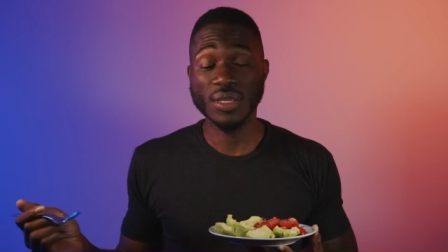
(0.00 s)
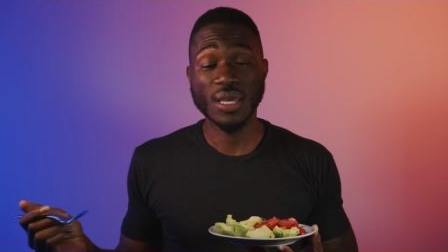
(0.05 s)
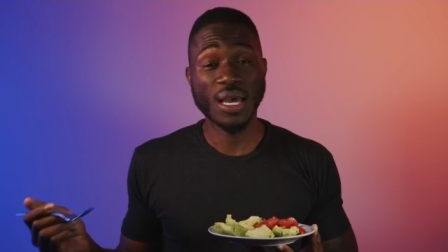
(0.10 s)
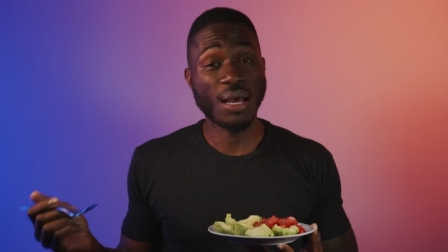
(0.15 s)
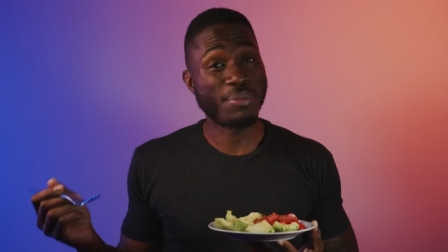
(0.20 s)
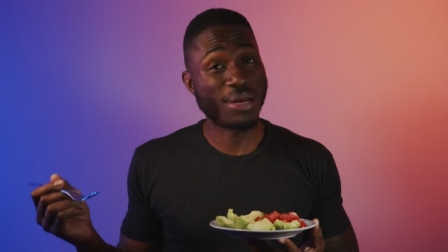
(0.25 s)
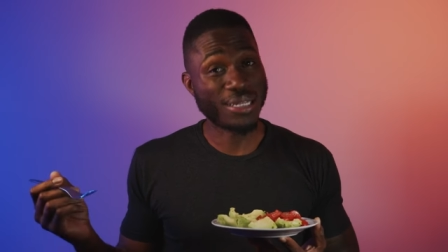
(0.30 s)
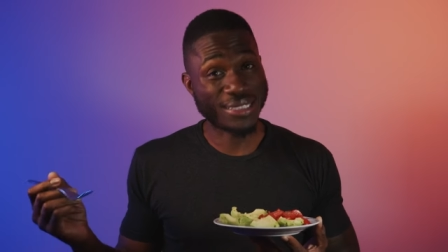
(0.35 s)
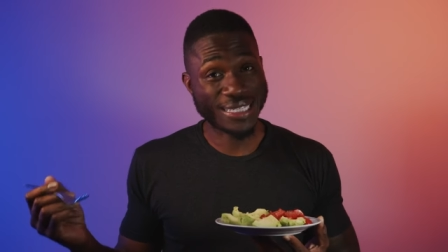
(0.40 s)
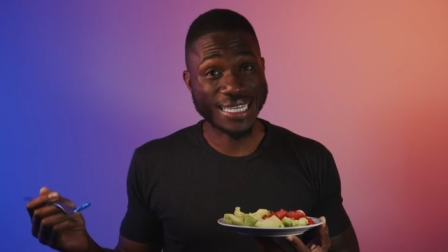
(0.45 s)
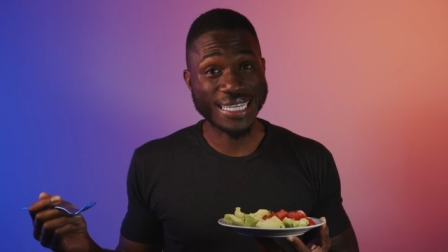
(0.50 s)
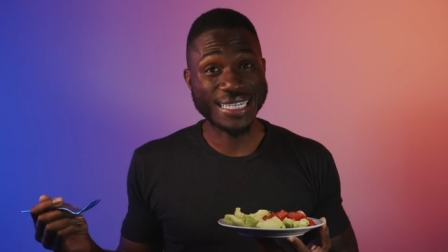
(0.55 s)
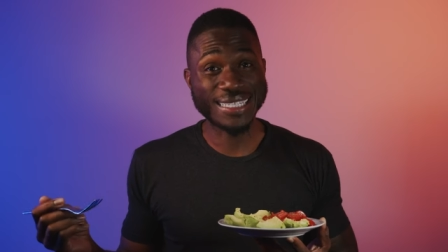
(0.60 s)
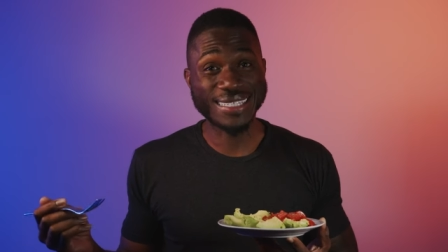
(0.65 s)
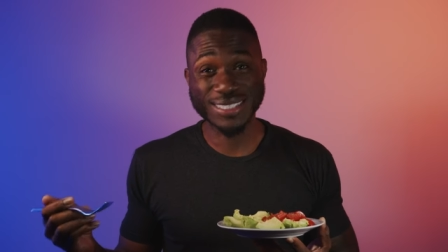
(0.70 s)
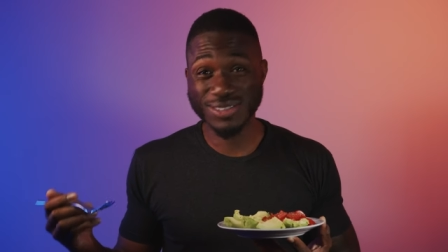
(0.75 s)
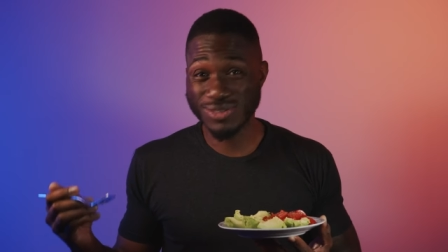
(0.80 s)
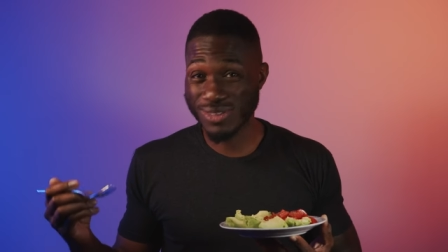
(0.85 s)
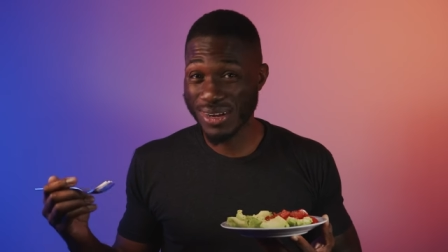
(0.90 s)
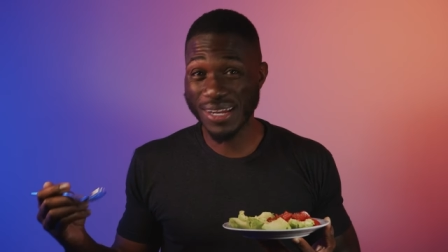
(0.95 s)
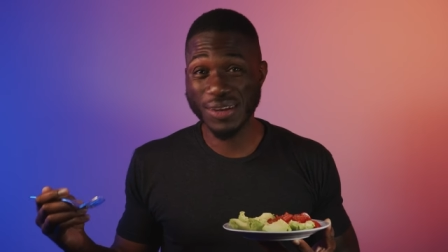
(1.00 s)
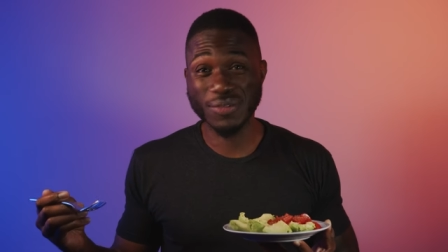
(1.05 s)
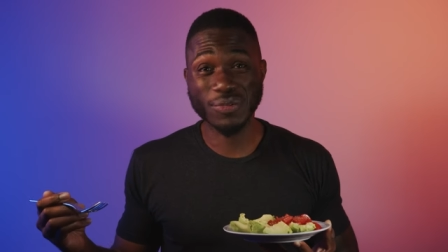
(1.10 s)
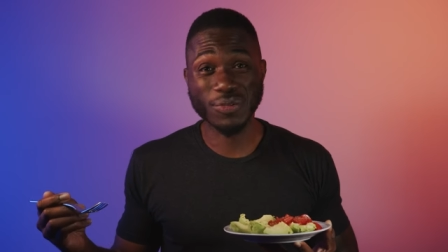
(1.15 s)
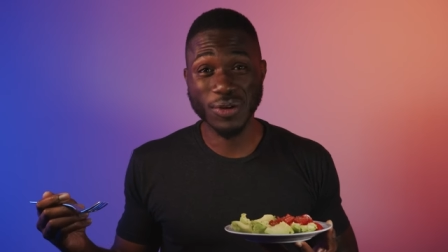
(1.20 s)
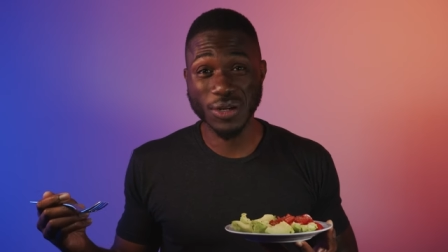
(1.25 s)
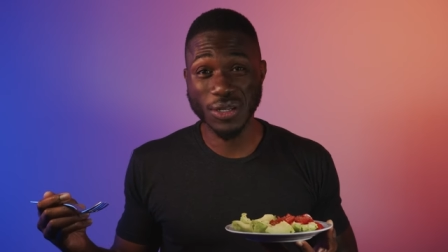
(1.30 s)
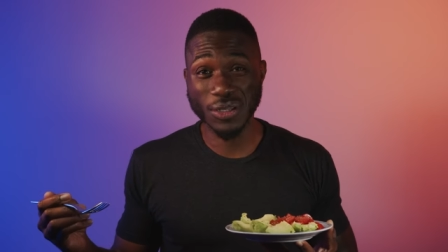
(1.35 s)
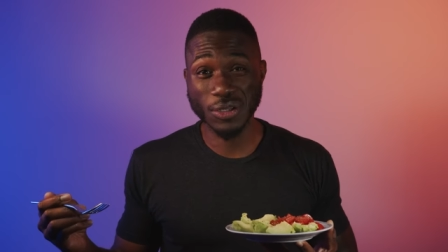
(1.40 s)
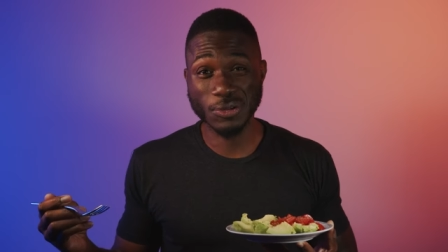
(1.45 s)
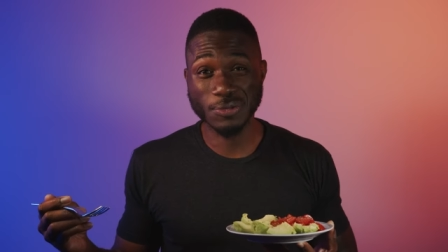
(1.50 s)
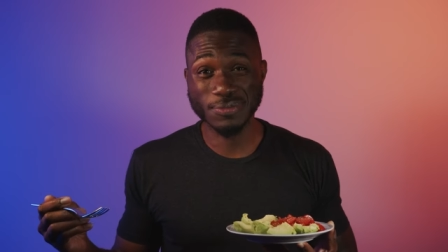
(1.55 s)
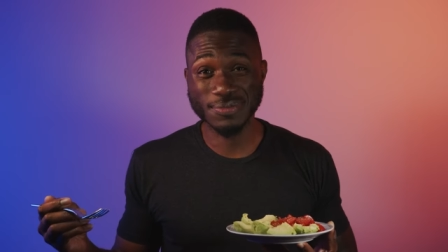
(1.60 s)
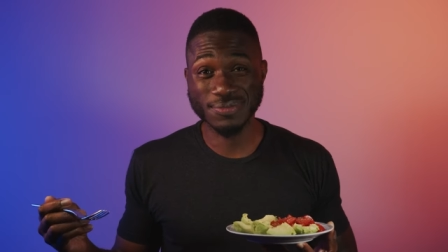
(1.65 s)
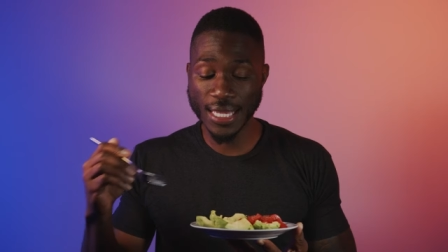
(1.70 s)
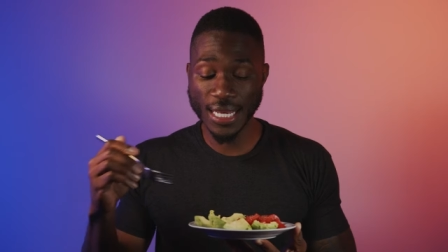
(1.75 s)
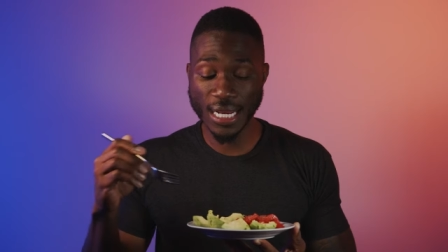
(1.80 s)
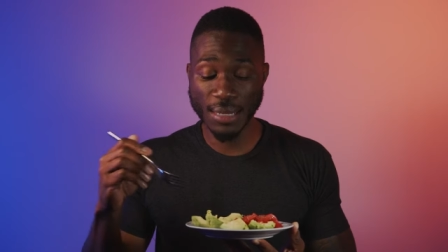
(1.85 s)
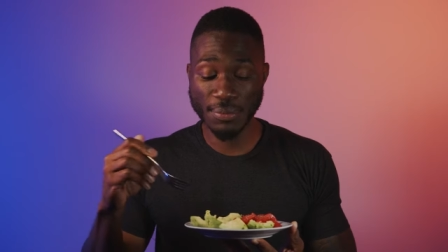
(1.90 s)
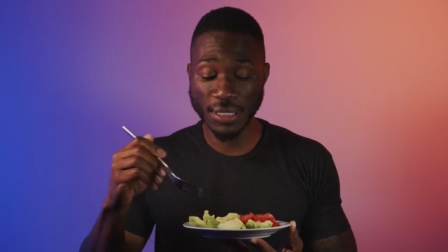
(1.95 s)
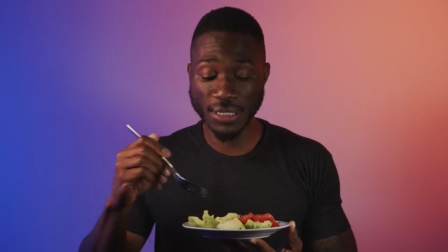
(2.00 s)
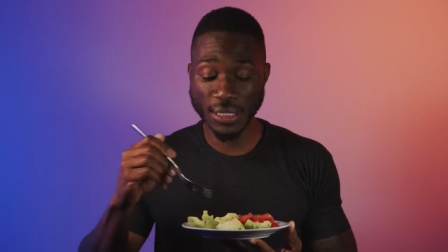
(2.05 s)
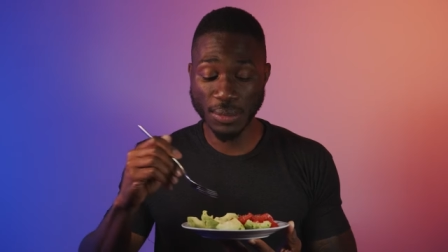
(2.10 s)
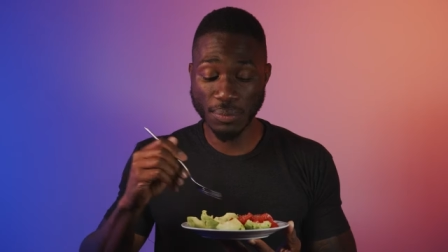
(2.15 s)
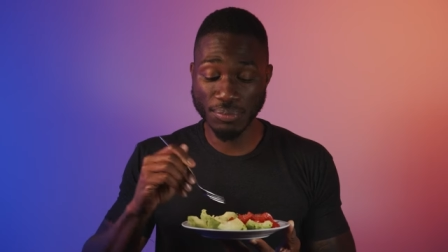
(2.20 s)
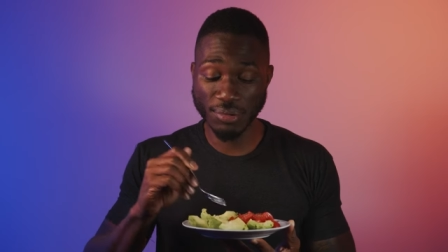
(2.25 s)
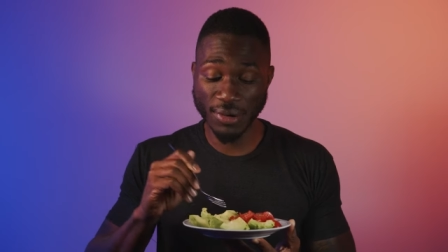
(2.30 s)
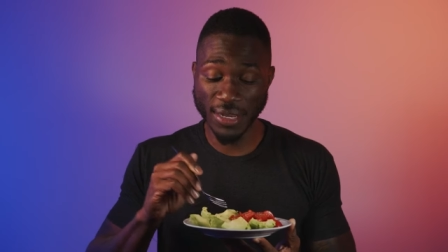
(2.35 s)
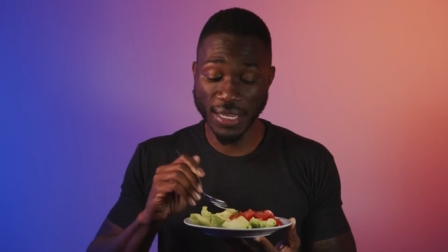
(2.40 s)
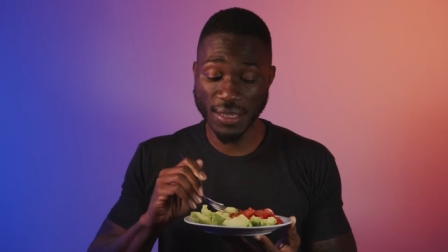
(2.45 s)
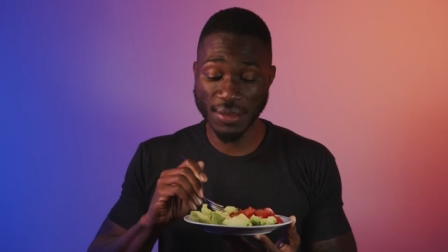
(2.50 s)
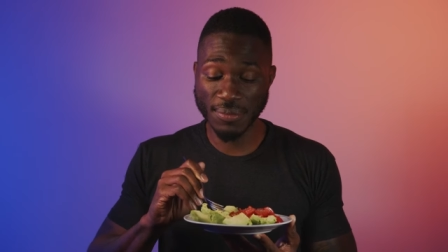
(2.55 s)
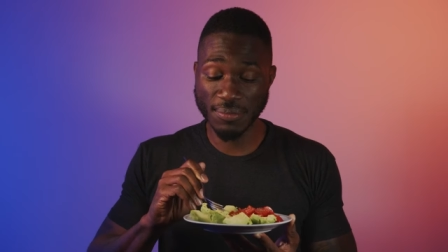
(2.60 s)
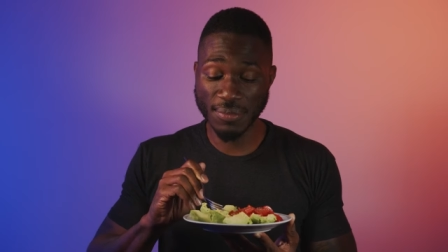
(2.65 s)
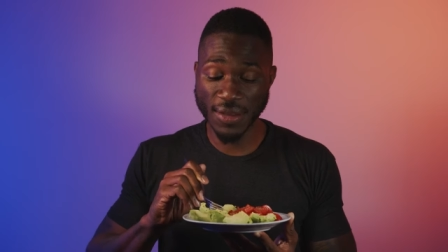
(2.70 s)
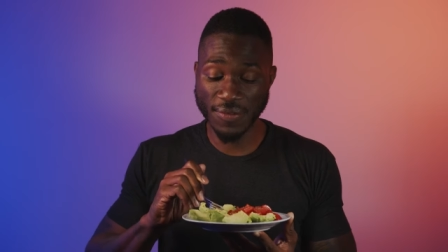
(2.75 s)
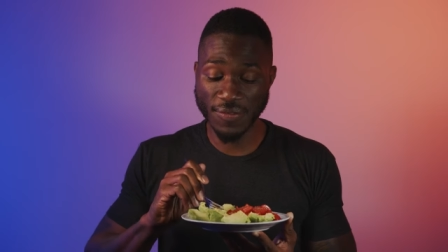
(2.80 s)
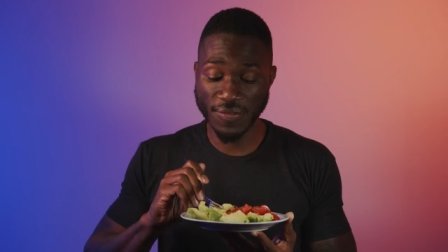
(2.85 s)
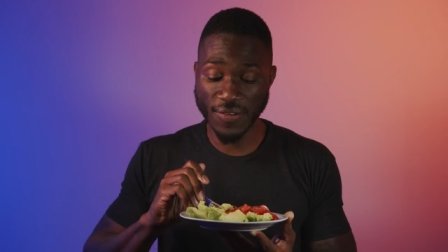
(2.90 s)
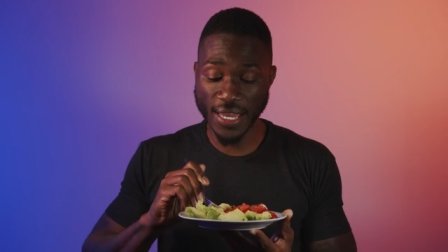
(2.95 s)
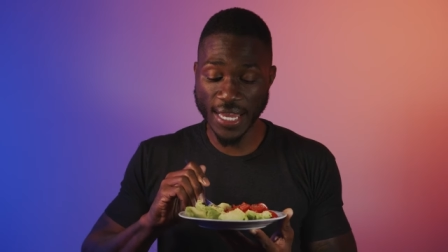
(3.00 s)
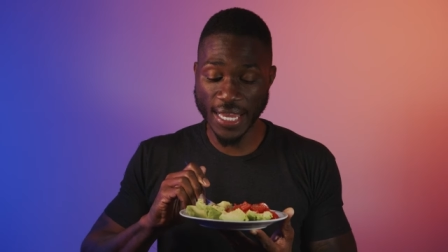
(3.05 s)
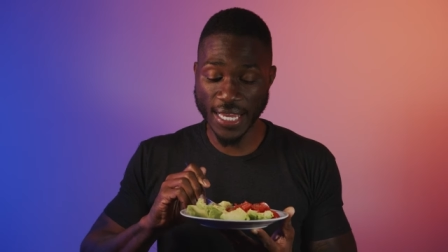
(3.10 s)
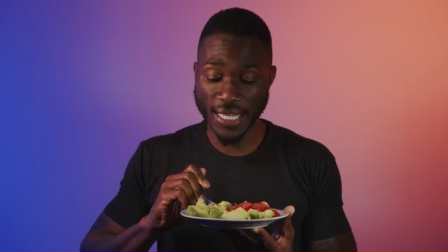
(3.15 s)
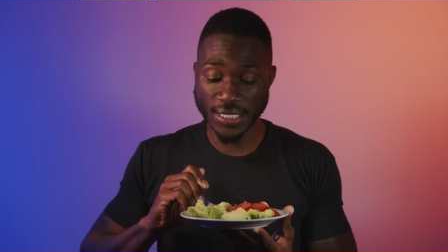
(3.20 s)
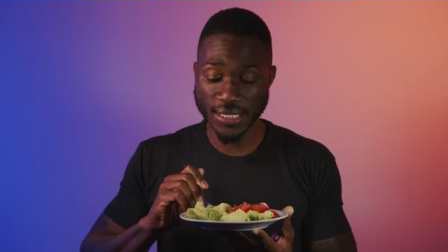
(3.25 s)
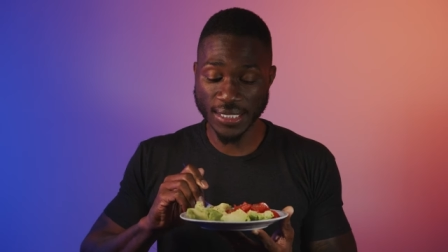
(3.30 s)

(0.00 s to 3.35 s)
I'm about to eat this right in front of you and I'm about to break my fast.